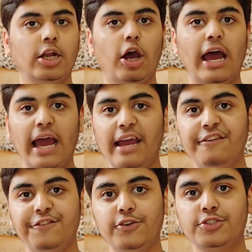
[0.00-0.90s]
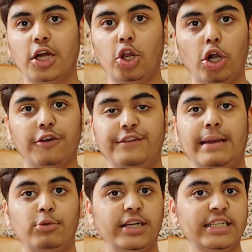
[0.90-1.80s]
Now I have used a lot of
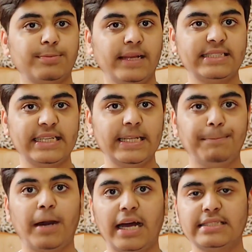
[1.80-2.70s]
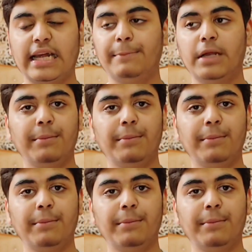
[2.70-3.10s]
AMOLED displays in the past. I'm